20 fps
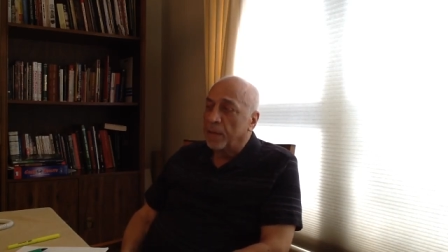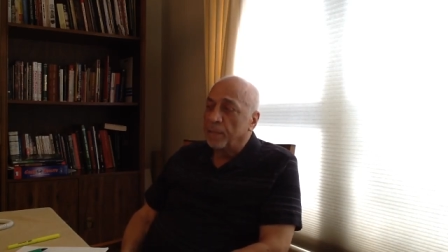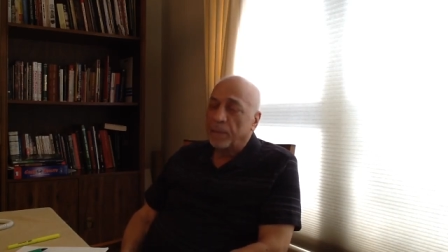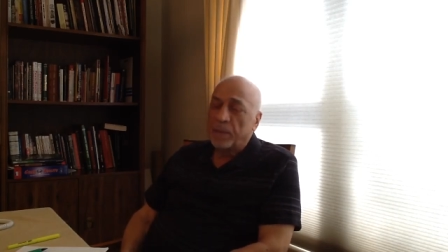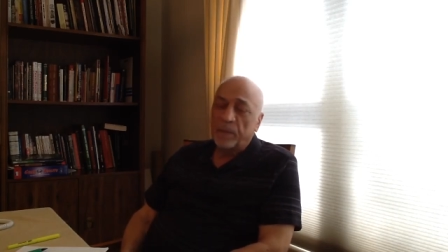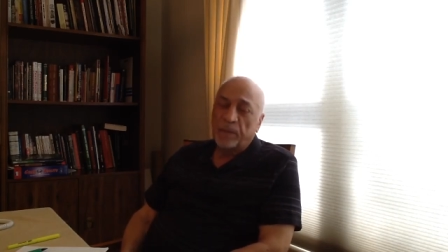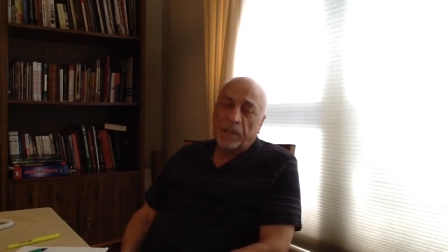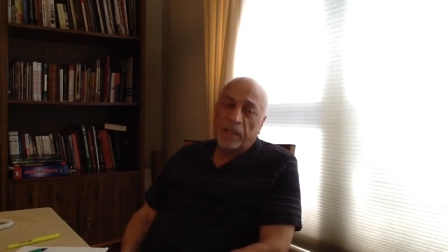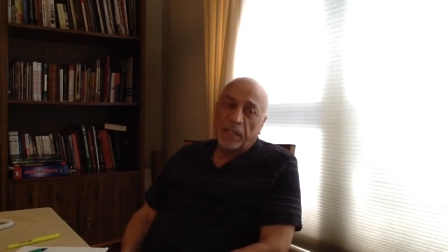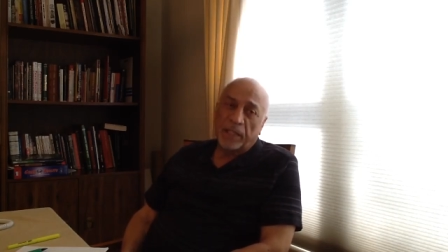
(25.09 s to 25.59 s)

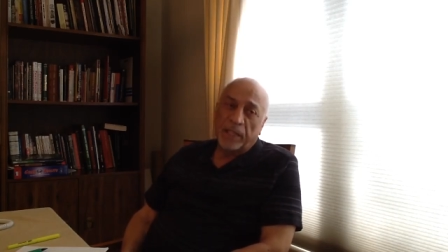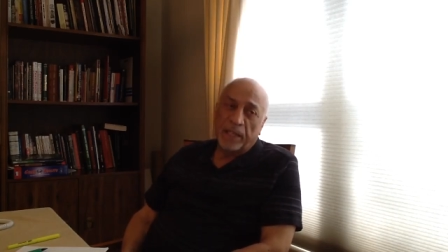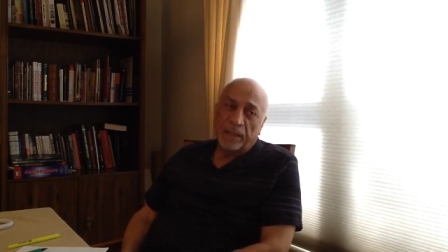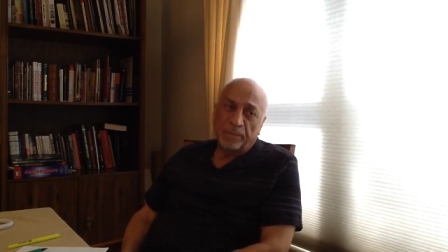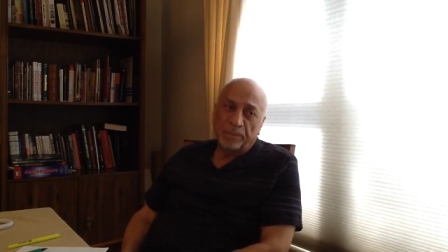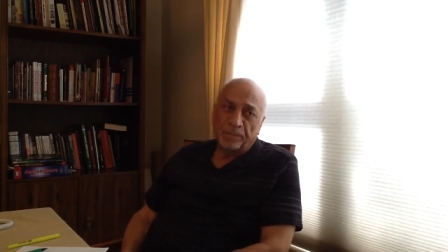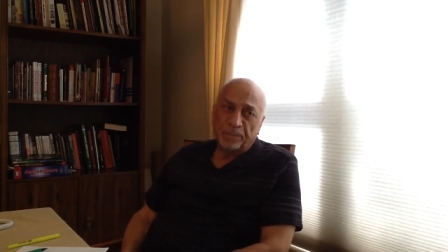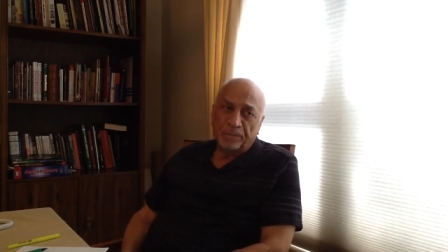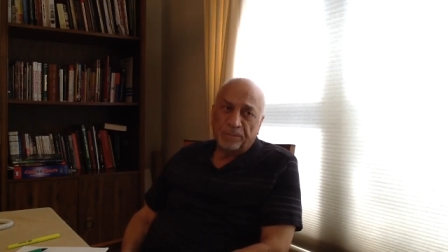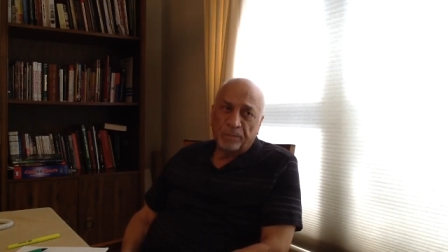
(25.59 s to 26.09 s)
people
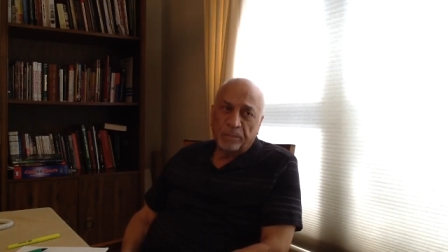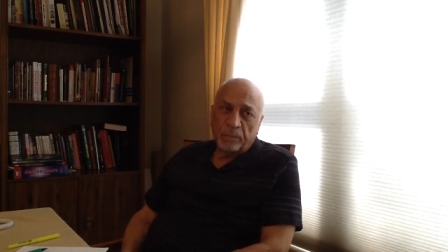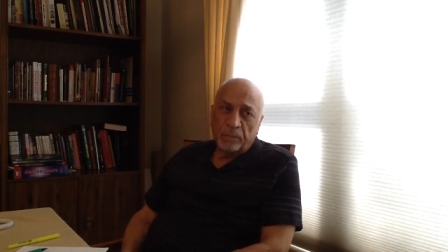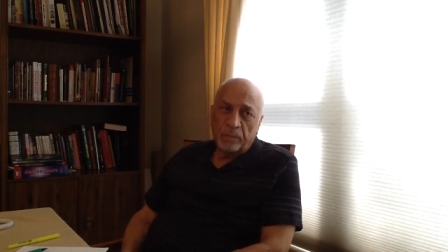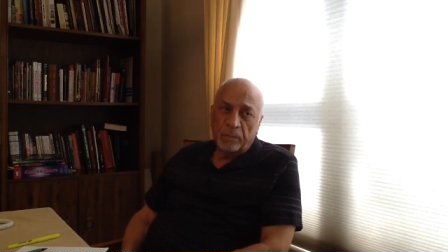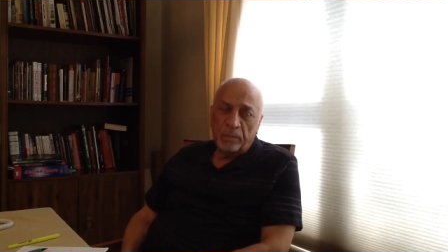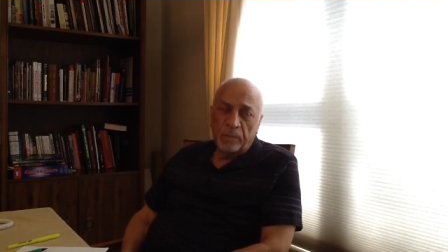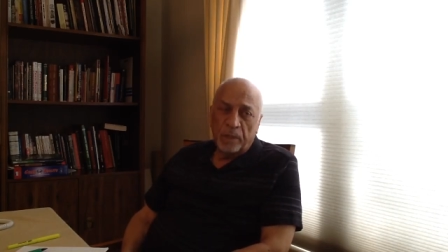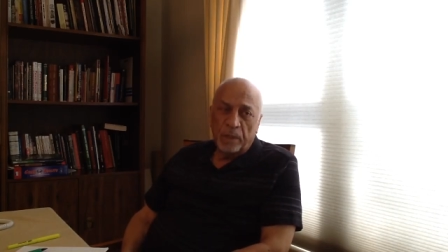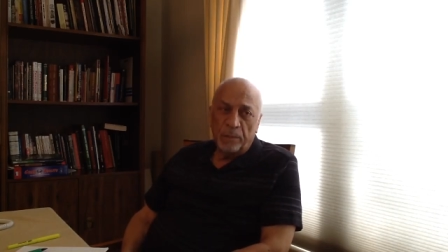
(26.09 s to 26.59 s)

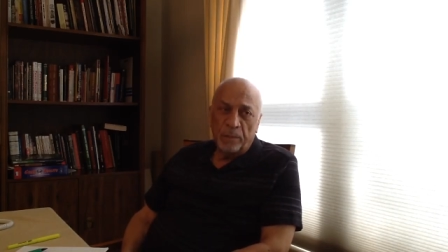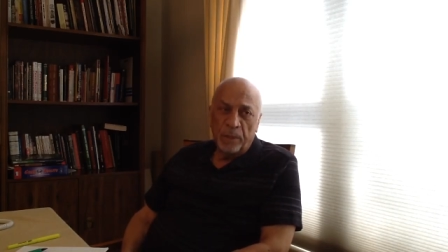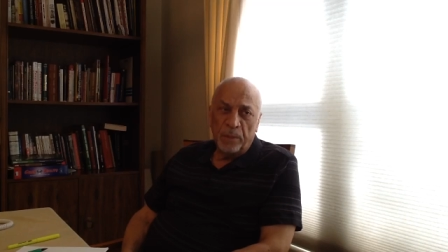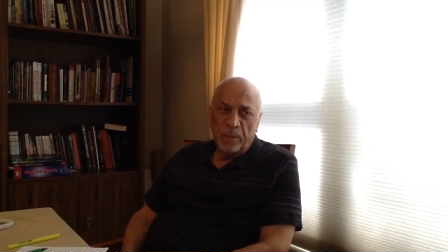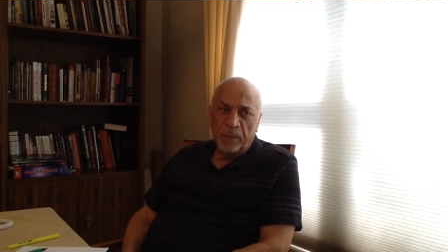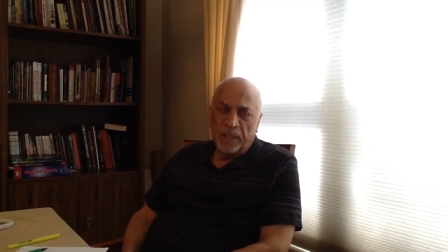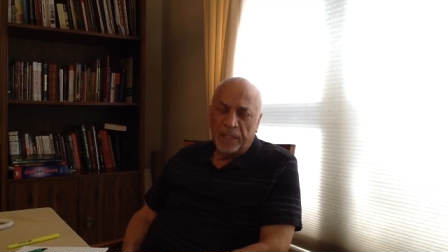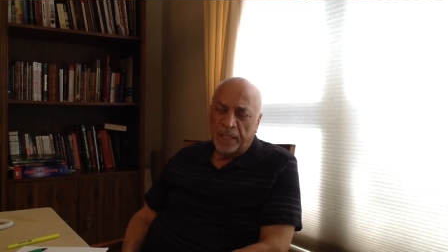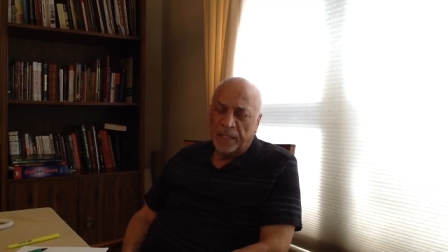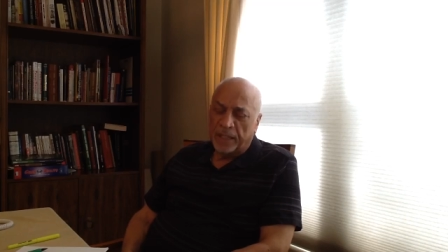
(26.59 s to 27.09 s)

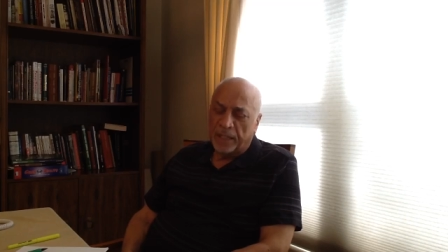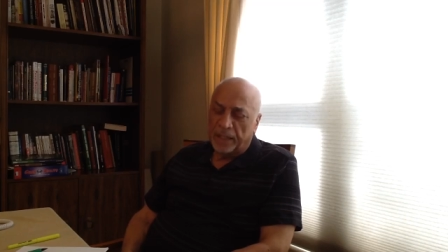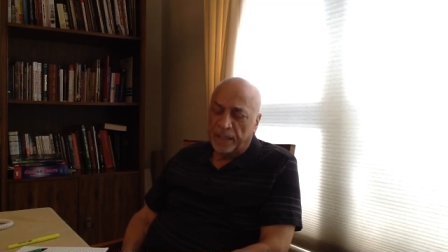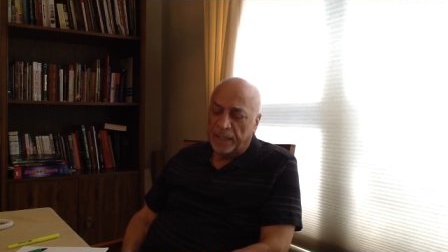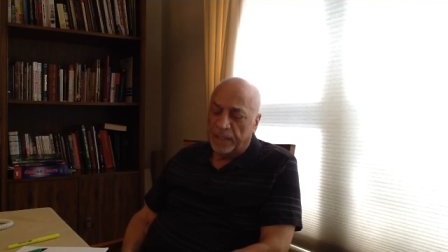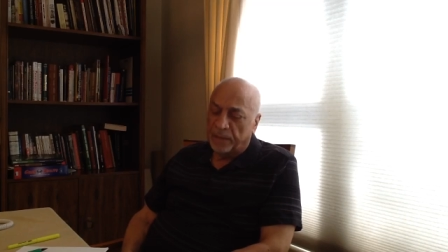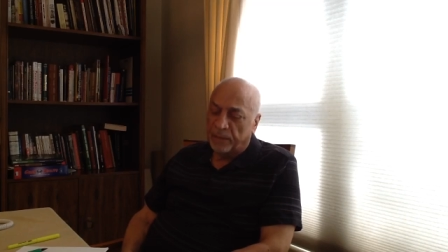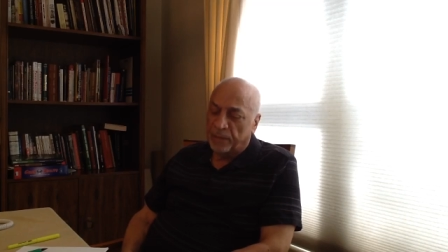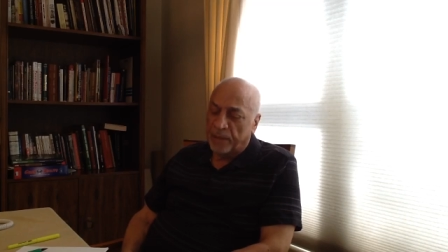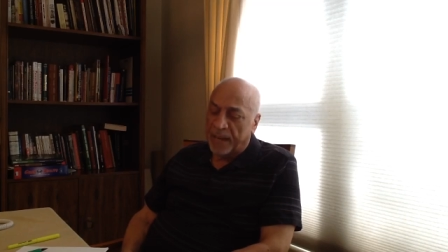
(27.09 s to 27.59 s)
can
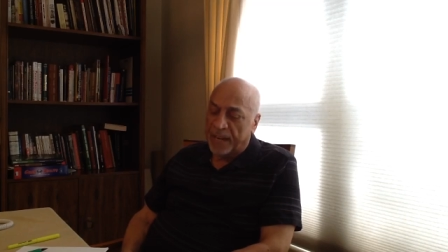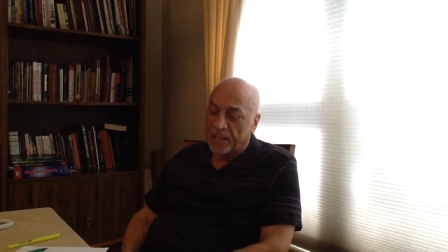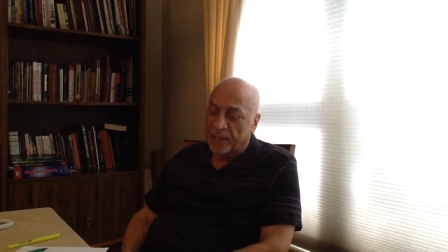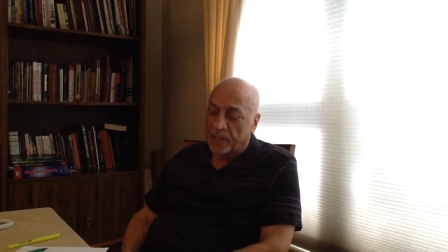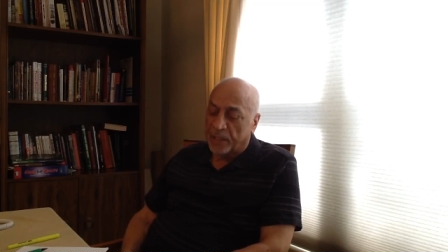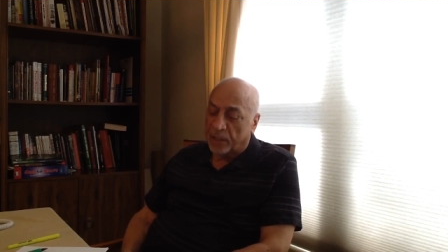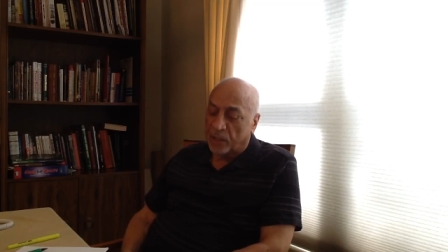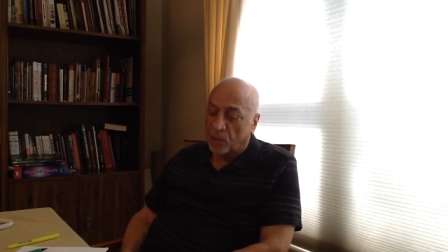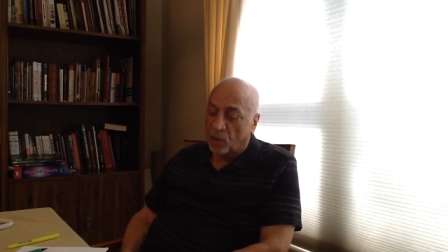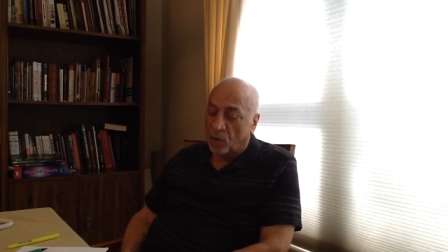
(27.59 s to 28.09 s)
advance
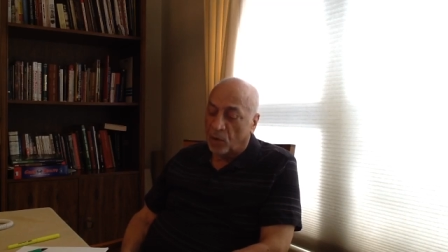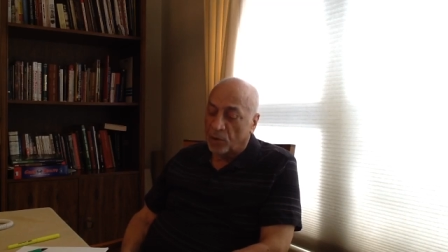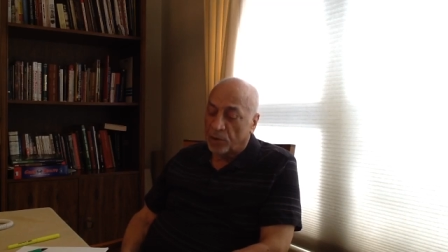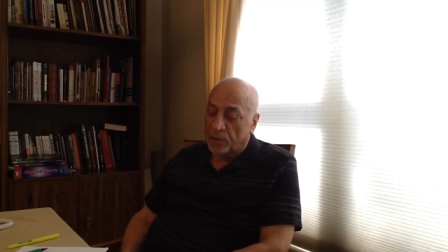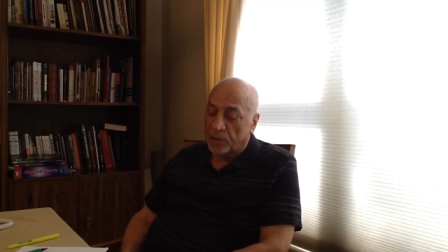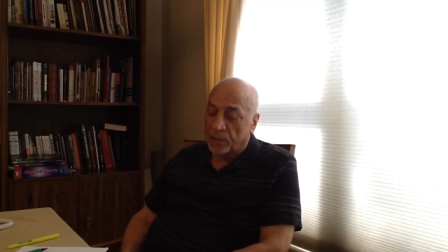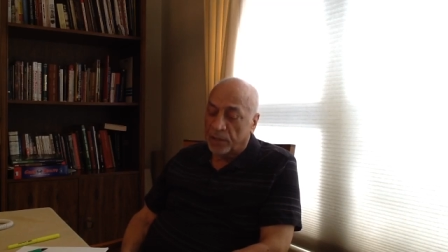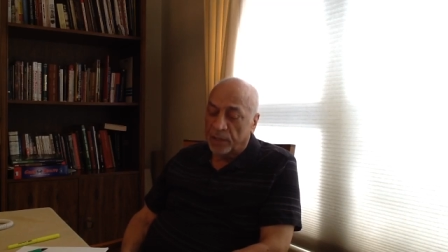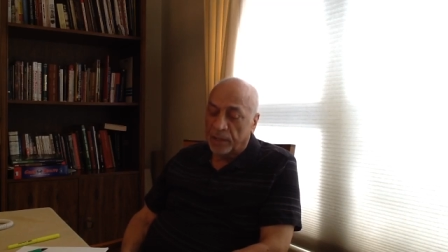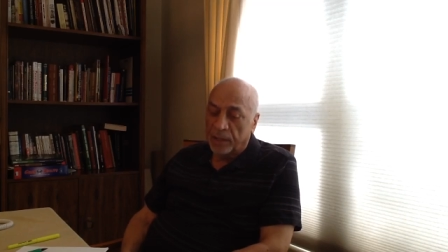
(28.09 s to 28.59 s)
their
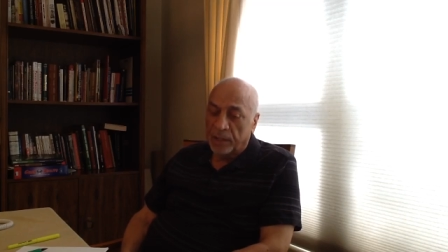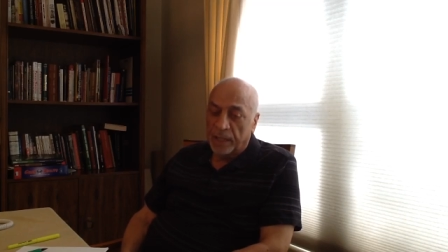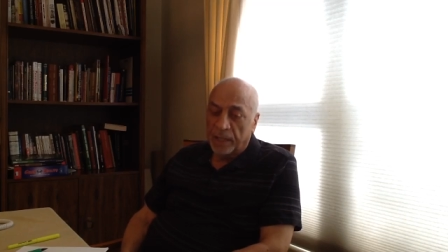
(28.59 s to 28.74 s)
causes